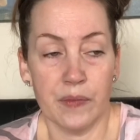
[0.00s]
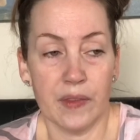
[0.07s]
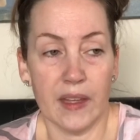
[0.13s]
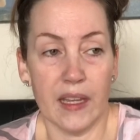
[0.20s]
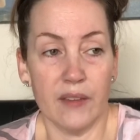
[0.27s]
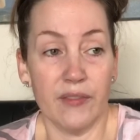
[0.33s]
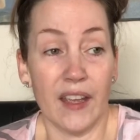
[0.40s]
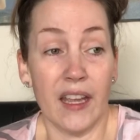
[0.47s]

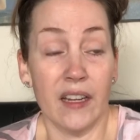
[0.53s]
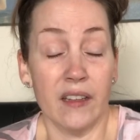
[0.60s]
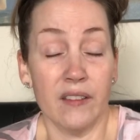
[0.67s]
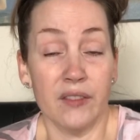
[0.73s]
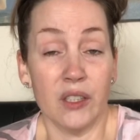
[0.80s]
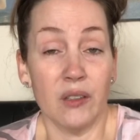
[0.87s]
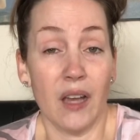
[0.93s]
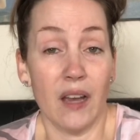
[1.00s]
If any of
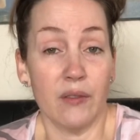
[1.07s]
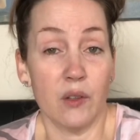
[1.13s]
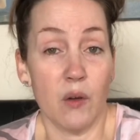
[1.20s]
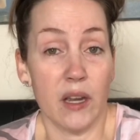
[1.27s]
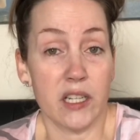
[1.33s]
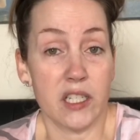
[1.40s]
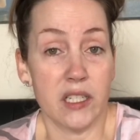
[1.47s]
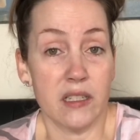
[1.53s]
you have
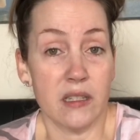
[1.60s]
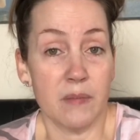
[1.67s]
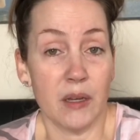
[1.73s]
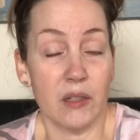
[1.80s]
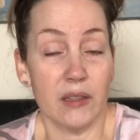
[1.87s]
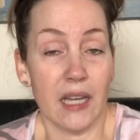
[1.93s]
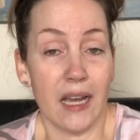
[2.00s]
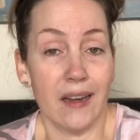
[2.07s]
questions
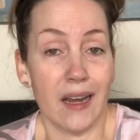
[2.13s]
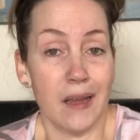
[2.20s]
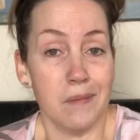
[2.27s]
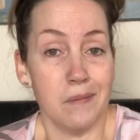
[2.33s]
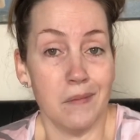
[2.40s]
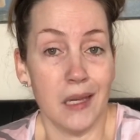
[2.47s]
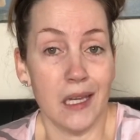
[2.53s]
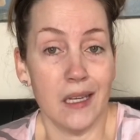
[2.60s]
about that, I
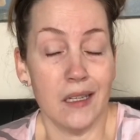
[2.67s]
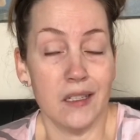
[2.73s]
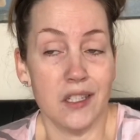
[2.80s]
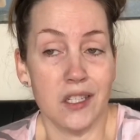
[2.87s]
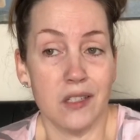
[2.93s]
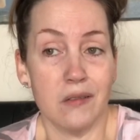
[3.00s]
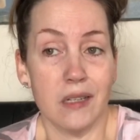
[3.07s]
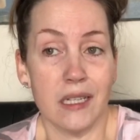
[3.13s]
may
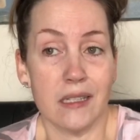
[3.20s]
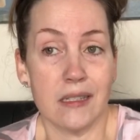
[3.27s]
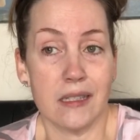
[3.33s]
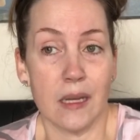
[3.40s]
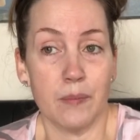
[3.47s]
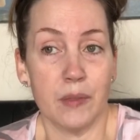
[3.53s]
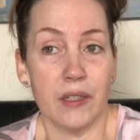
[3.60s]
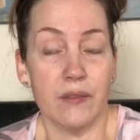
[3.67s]
do a
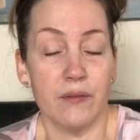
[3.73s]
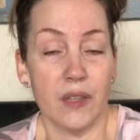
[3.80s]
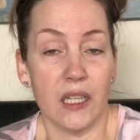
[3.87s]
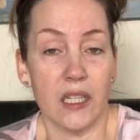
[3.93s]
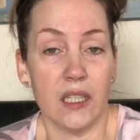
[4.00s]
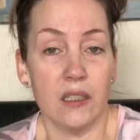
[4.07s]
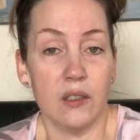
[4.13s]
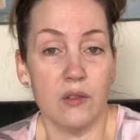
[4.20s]
separate
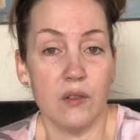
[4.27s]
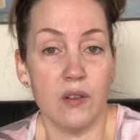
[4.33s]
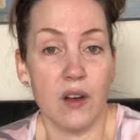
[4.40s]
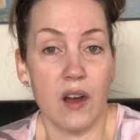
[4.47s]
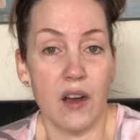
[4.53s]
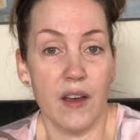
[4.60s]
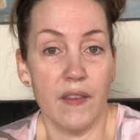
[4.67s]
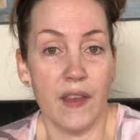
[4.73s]
video
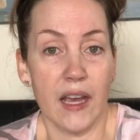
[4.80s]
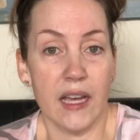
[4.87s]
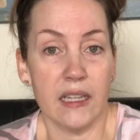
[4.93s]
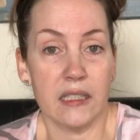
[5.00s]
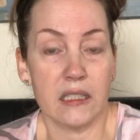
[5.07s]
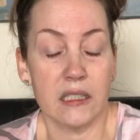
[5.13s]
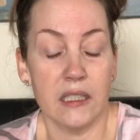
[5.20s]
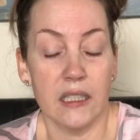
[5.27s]
on
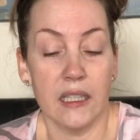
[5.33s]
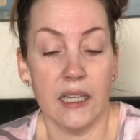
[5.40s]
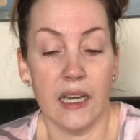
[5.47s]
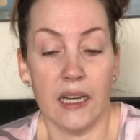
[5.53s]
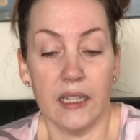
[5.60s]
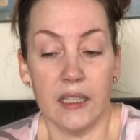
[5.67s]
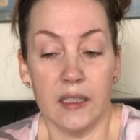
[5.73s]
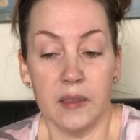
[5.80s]
that.
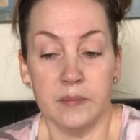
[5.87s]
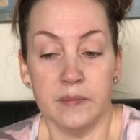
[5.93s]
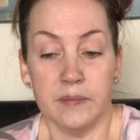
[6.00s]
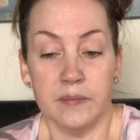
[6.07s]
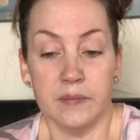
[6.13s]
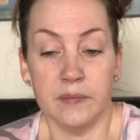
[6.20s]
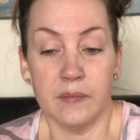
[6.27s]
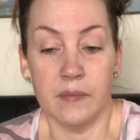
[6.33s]

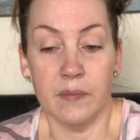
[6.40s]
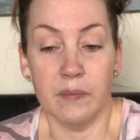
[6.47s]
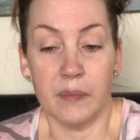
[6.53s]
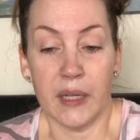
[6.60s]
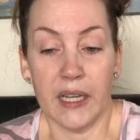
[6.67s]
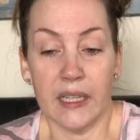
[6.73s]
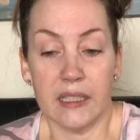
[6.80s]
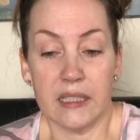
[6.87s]

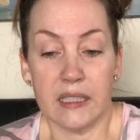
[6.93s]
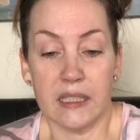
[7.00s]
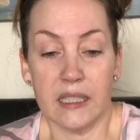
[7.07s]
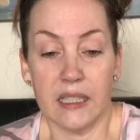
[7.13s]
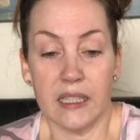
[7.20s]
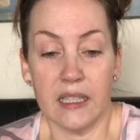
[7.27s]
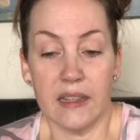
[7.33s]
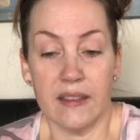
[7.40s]
But
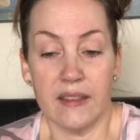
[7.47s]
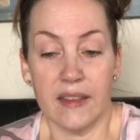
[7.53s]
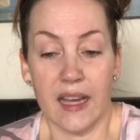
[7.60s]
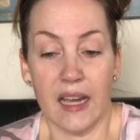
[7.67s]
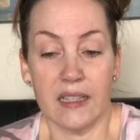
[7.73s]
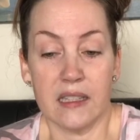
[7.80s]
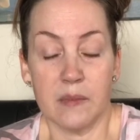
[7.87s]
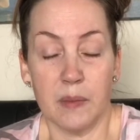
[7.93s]

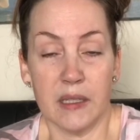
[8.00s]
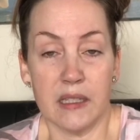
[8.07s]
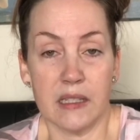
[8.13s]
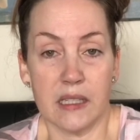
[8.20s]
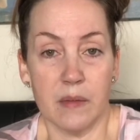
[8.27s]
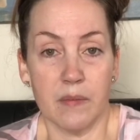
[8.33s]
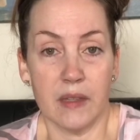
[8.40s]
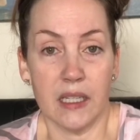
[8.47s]
that's been
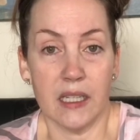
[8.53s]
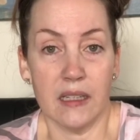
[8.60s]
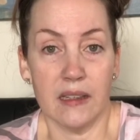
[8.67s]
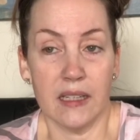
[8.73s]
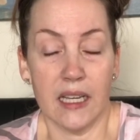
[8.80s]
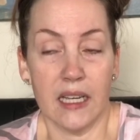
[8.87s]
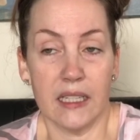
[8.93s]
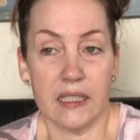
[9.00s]
something
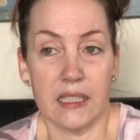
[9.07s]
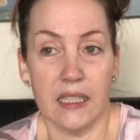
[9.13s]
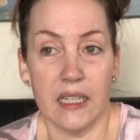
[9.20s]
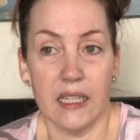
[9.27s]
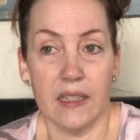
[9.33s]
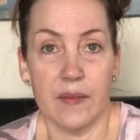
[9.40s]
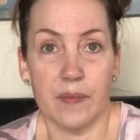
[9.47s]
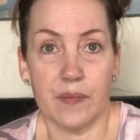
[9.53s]
that
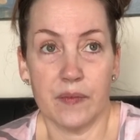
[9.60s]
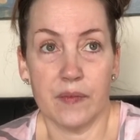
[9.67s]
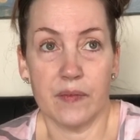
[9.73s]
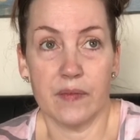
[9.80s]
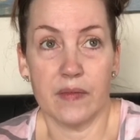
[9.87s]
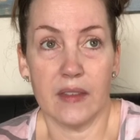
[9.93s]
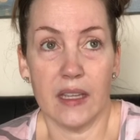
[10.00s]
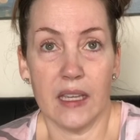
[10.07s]

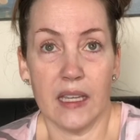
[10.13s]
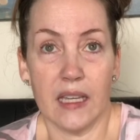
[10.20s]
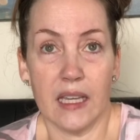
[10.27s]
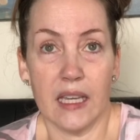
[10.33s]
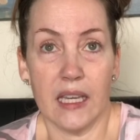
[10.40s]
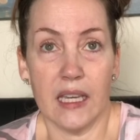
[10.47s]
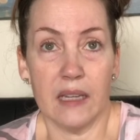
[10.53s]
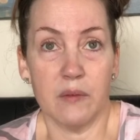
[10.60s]

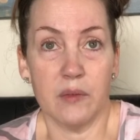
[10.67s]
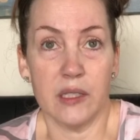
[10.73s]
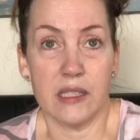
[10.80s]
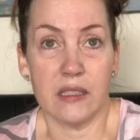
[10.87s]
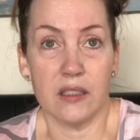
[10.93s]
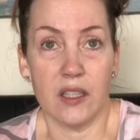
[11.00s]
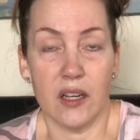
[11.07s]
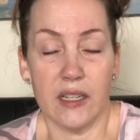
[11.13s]
it was a
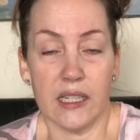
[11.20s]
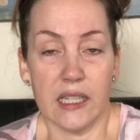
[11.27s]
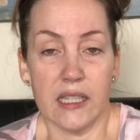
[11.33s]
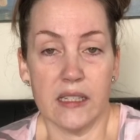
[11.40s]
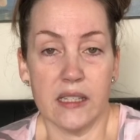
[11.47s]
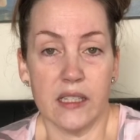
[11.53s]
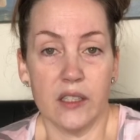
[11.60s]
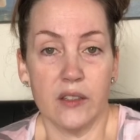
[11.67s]
lot
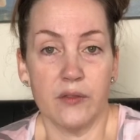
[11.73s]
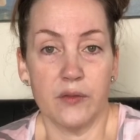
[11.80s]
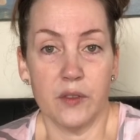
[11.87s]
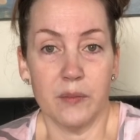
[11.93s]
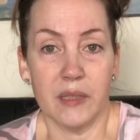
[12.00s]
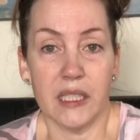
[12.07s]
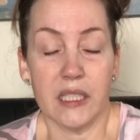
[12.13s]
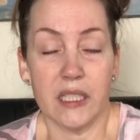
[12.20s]
easier for
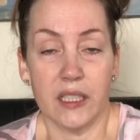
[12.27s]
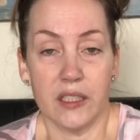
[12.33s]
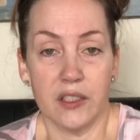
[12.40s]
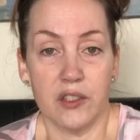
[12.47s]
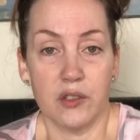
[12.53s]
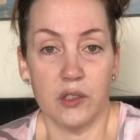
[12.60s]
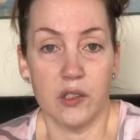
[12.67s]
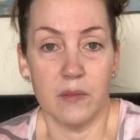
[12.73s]
me to
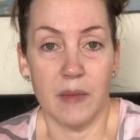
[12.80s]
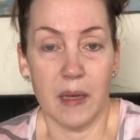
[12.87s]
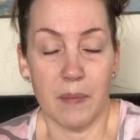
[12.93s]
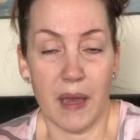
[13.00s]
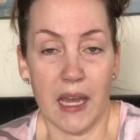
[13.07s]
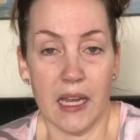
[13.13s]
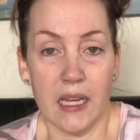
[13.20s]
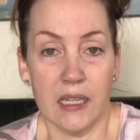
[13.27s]
control my
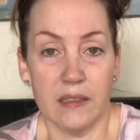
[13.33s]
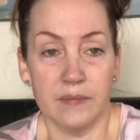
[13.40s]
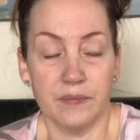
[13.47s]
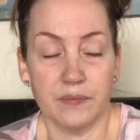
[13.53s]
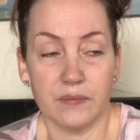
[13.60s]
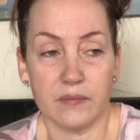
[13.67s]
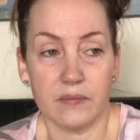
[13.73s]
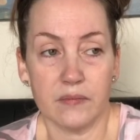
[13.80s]
pain
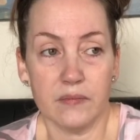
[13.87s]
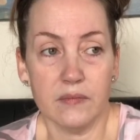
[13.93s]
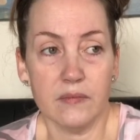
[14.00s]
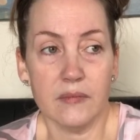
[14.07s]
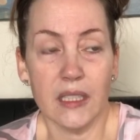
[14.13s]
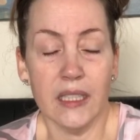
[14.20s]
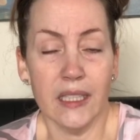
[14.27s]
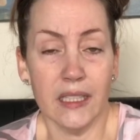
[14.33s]

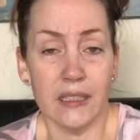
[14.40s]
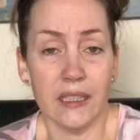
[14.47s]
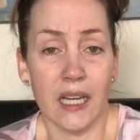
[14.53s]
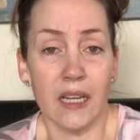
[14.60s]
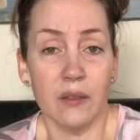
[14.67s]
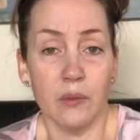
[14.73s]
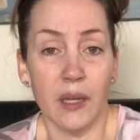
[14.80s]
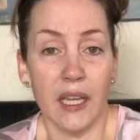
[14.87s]
in
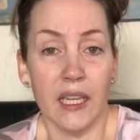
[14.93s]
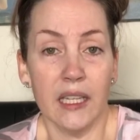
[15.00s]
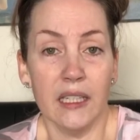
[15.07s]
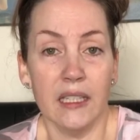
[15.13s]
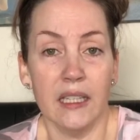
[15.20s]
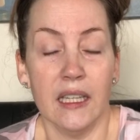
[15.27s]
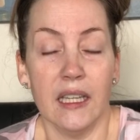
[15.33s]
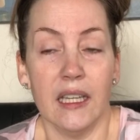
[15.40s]
that way,
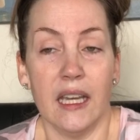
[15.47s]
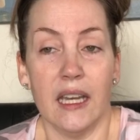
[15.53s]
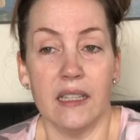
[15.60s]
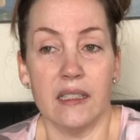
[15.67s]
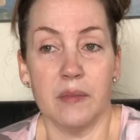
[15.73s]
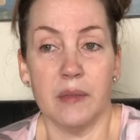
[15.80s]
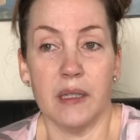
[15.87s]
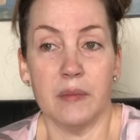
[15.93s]
and
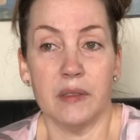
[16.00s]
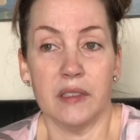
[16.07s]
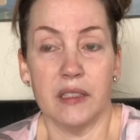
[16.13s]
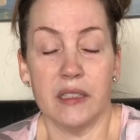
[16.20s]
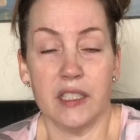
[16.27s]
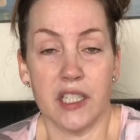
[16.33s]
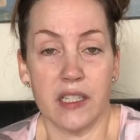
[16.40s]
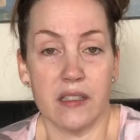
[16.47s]
to be able to
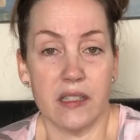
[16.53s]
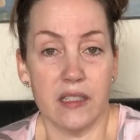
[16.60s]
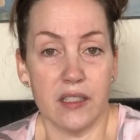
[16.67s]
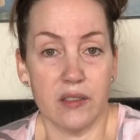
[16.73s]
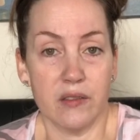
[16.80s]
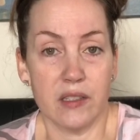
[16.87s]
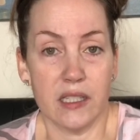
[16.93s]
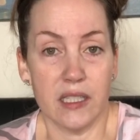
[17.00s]
adjust the
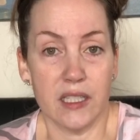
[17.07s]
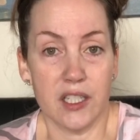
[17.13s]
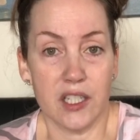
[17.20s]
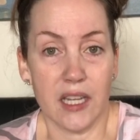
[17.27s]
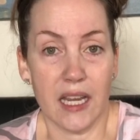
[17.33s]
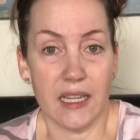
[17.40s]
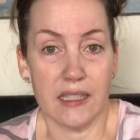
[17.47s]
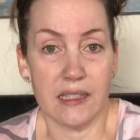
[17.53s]
dosage
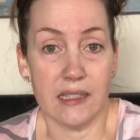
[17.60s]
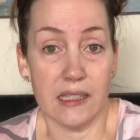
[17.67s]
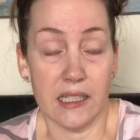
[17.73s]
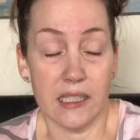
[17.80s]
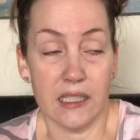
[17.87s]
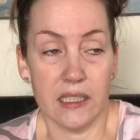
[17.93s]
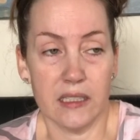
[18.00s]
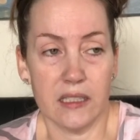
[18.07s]
as
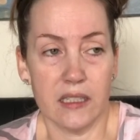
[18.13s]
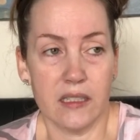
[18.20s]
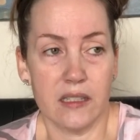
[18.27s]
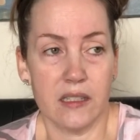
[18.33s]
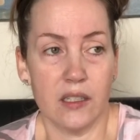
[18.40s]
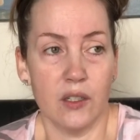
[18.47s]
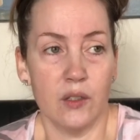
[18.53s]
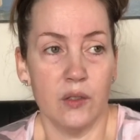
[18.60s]
needed.
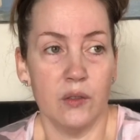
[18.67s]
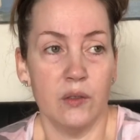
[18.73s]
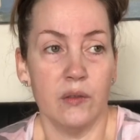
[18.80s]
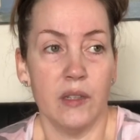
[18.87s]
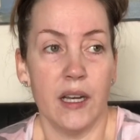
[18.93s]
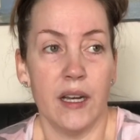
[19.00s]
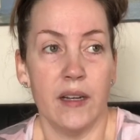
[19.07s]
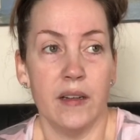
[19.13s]
So,
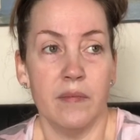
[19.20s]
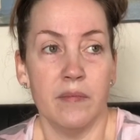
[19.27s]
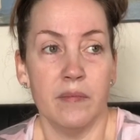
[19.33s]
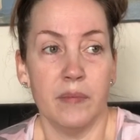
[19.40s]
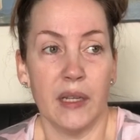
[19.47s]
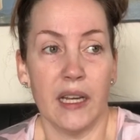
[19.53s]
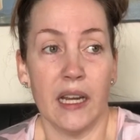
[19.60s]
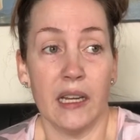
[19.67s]

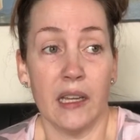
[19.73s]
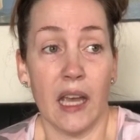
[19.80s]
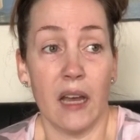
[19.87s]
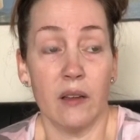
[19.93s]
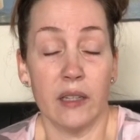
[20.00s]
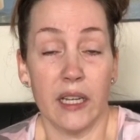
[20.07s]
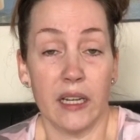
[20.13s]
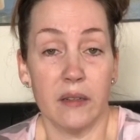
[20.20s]
but
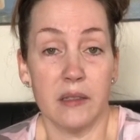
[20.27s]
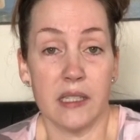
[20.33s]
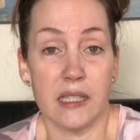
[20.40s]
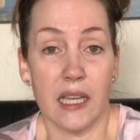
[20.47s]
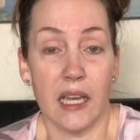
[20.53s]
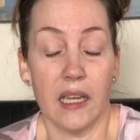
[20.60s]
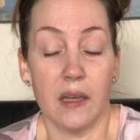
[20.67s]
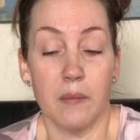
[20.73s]
anyhow, like I was
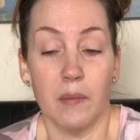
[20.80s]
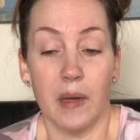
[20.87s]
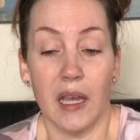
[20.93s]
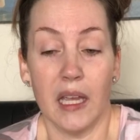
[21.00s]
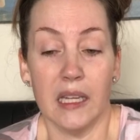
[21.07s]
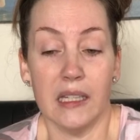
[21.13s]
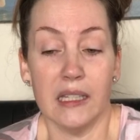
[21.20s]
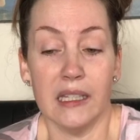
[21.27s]
saying,
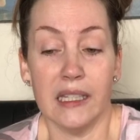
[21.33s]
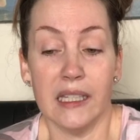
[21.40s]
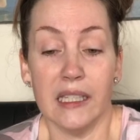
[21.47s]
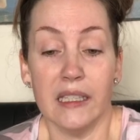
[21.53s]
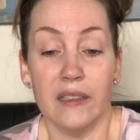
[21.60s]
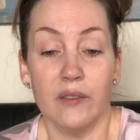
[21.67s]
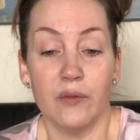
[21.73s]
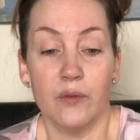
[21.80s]
my
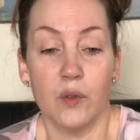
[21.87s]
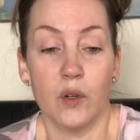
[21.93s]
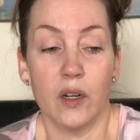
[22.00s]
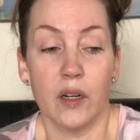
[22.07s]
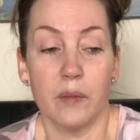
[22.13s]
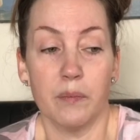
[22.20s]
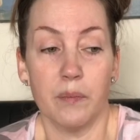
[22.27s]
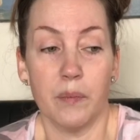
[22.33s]
need
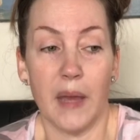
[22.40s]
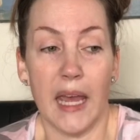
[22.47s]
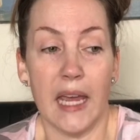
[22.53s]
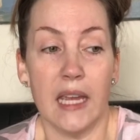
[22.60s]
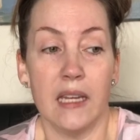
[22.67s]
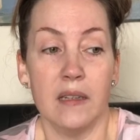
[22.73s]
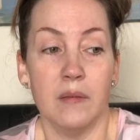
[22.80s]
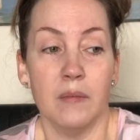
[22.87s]
for
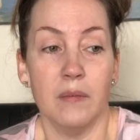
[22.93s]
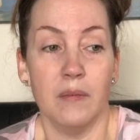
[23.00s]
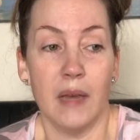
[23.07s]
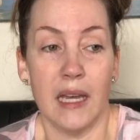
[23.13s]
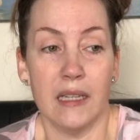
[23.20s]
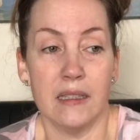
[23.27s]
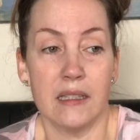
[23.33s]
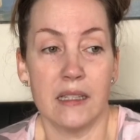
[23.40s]
pain
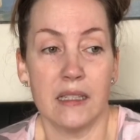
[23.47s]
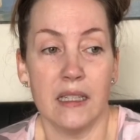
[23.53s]
meds